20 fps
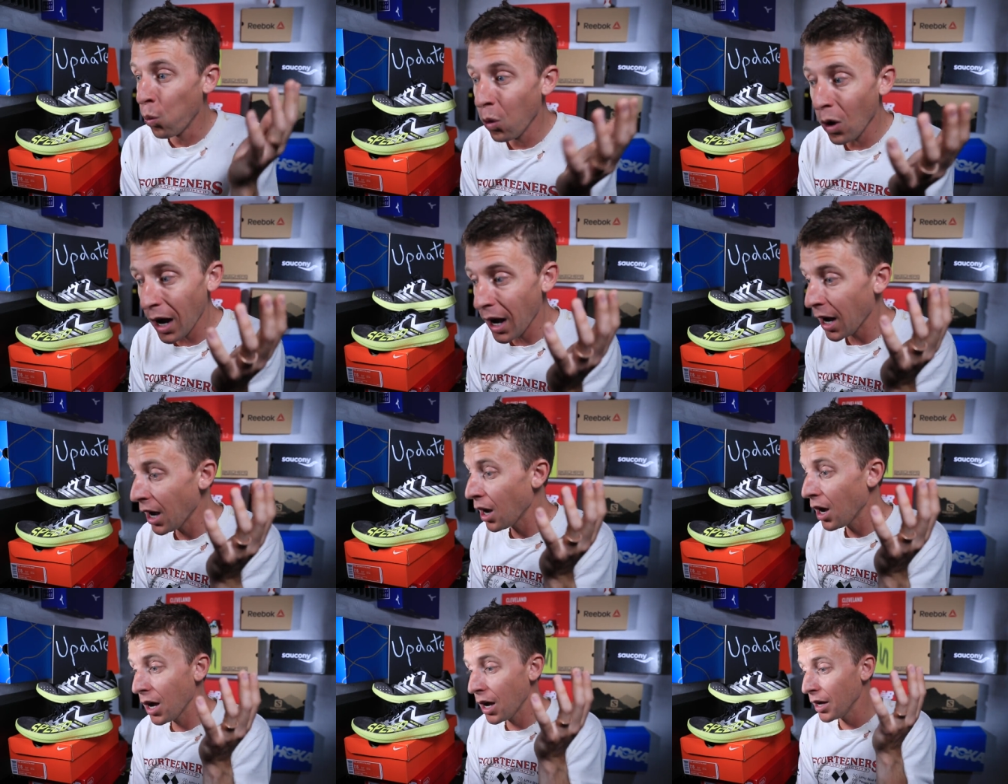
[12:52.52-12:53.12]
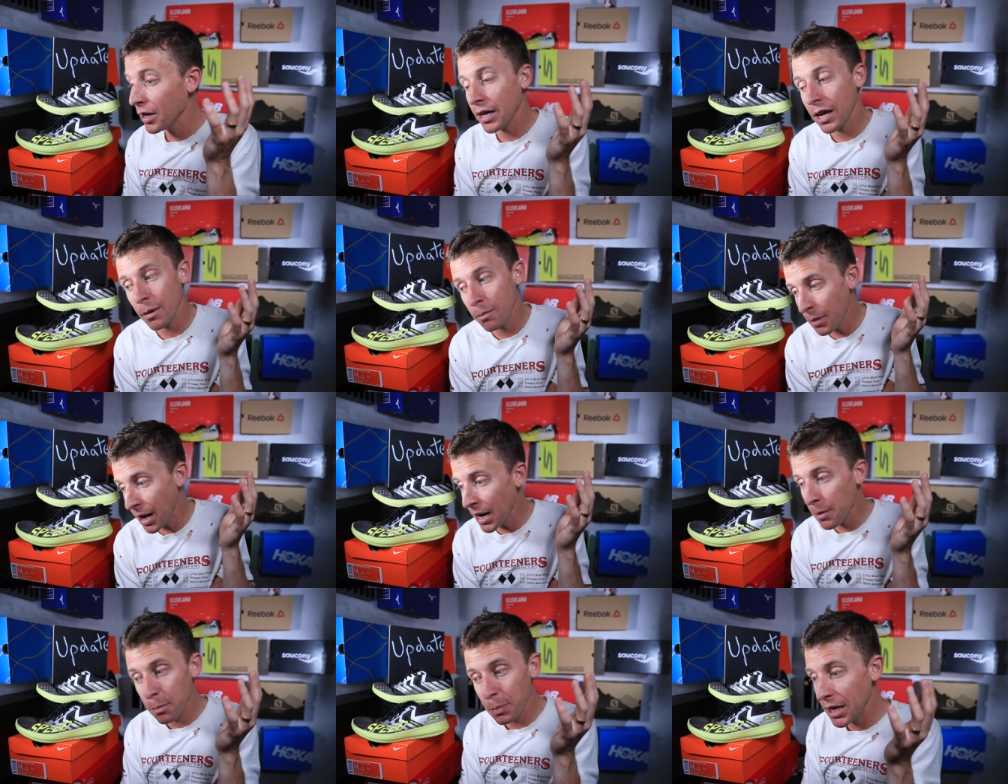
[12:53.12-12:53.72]
uh, it
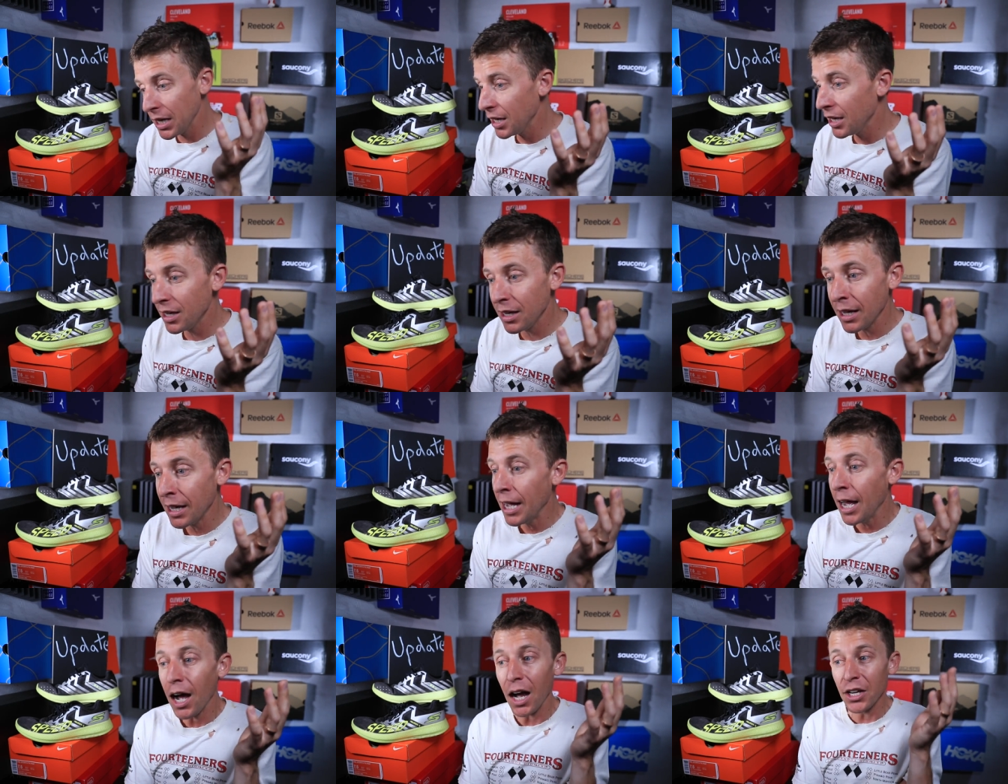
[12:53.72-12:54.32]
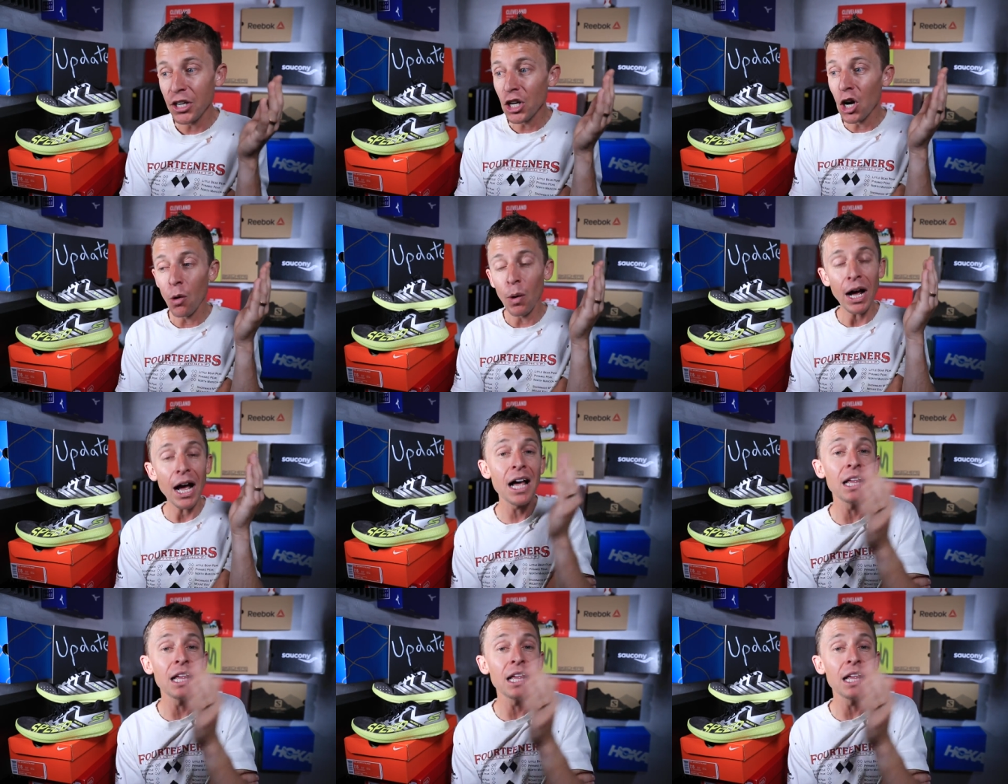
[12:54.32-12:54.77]
might be, you know,